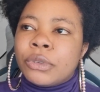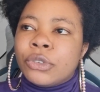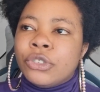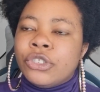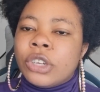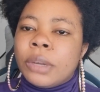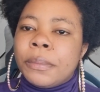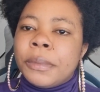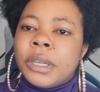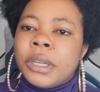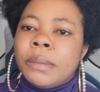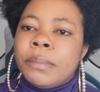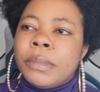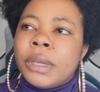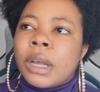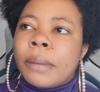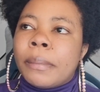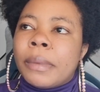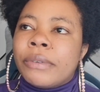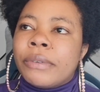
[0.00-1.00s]
to Germany,
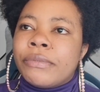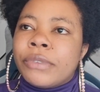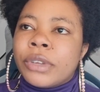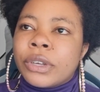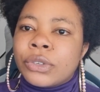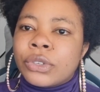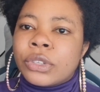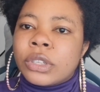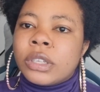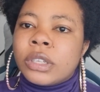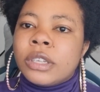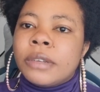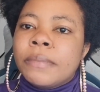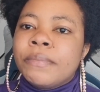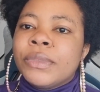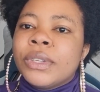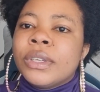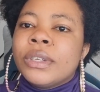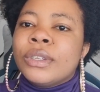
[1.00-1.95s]
me and my fiancé.